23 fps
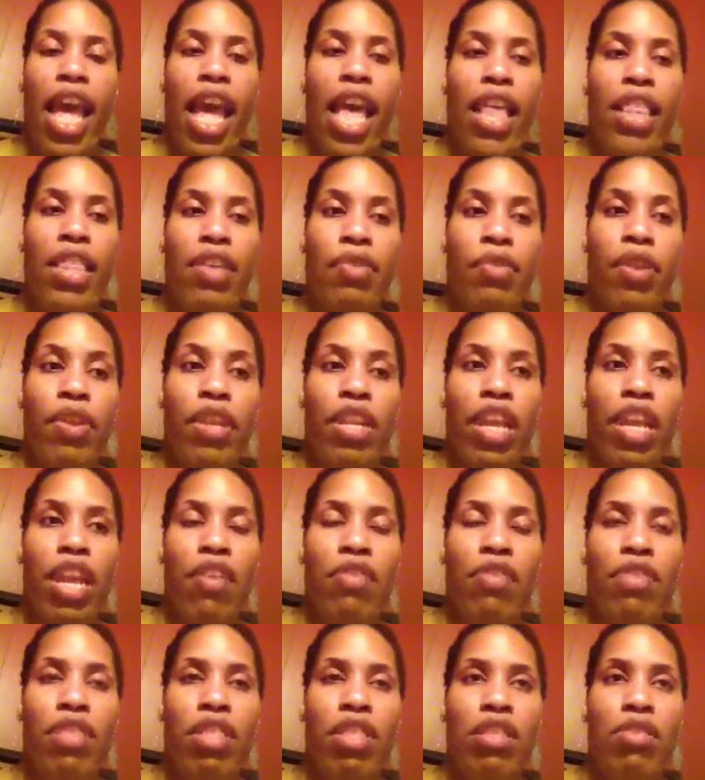And then
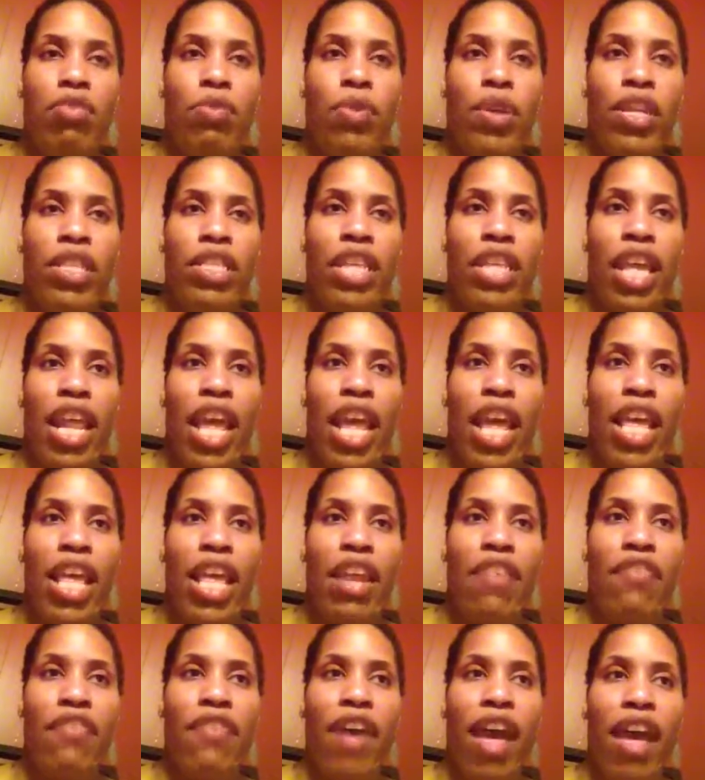the ones that
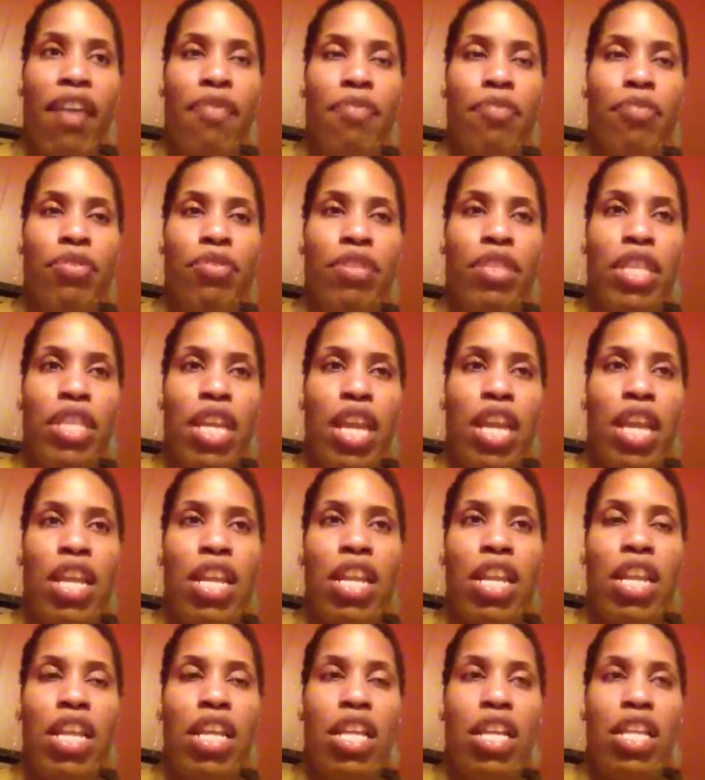had
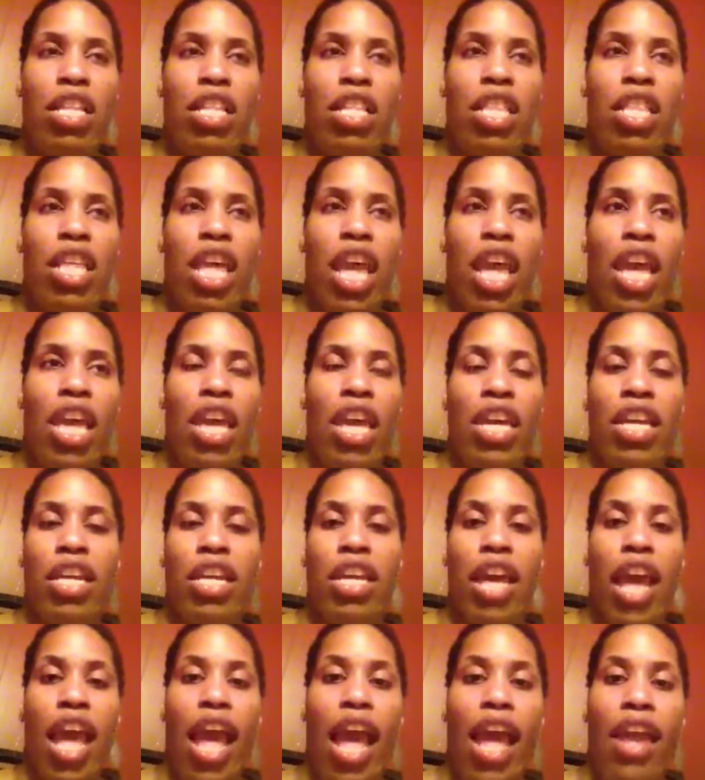5%, they
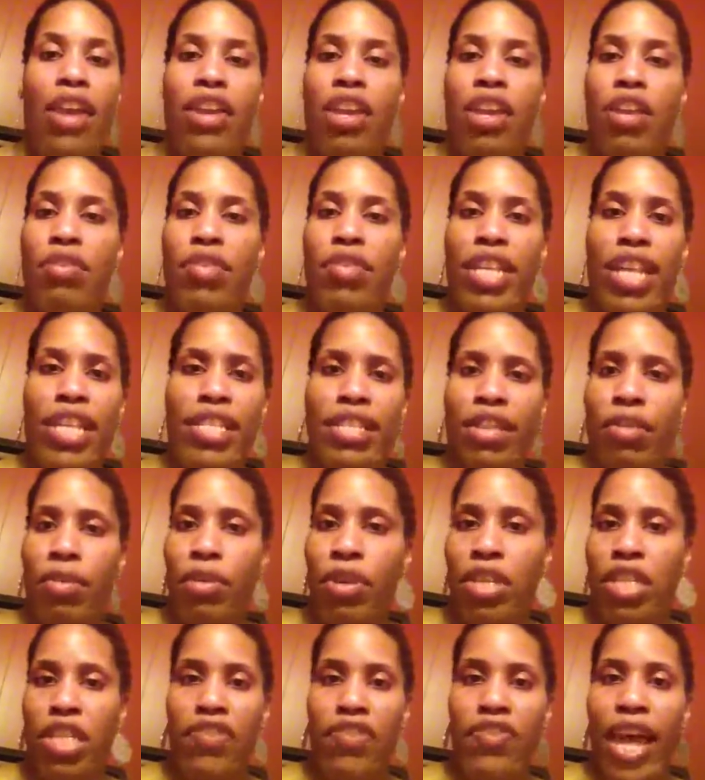had no signs, they were
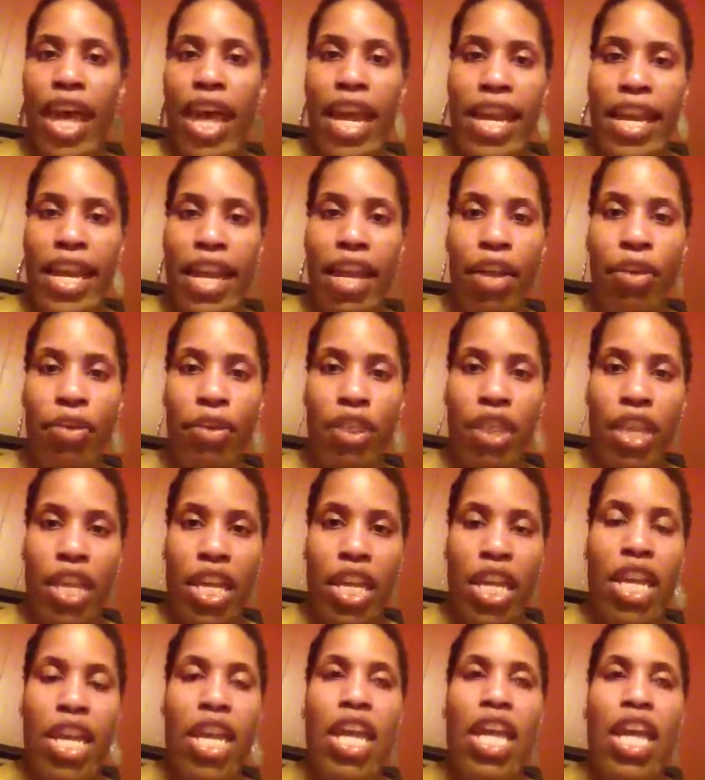just fine and
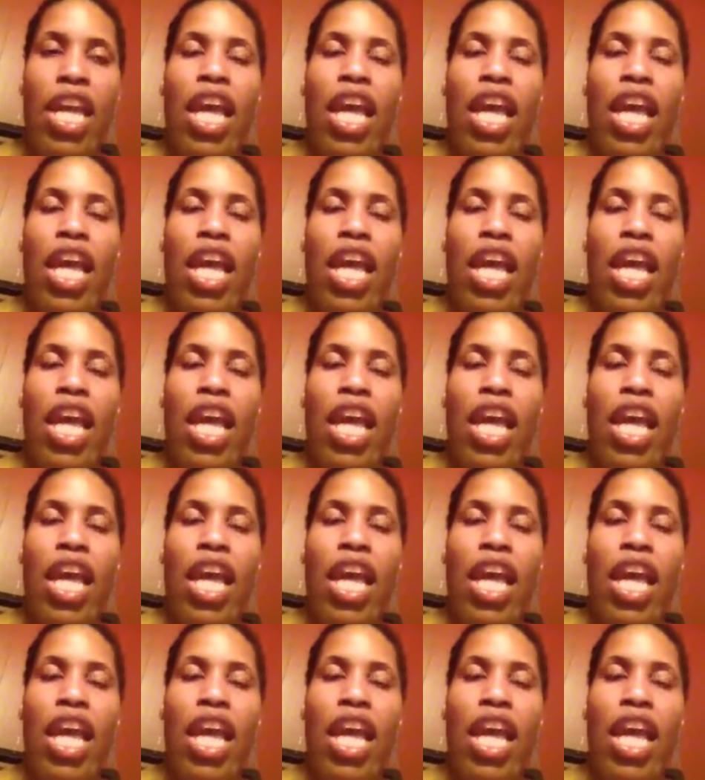healthy.